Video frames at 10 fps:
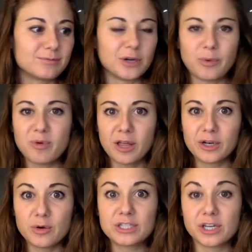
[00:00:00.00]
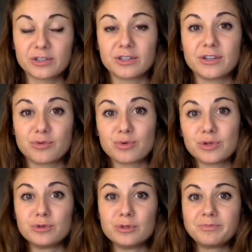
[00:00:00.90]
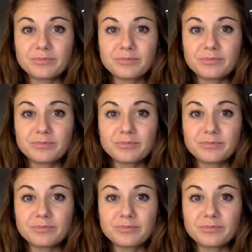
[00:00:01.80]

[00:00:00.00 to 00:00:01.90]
you know, we probably know each other through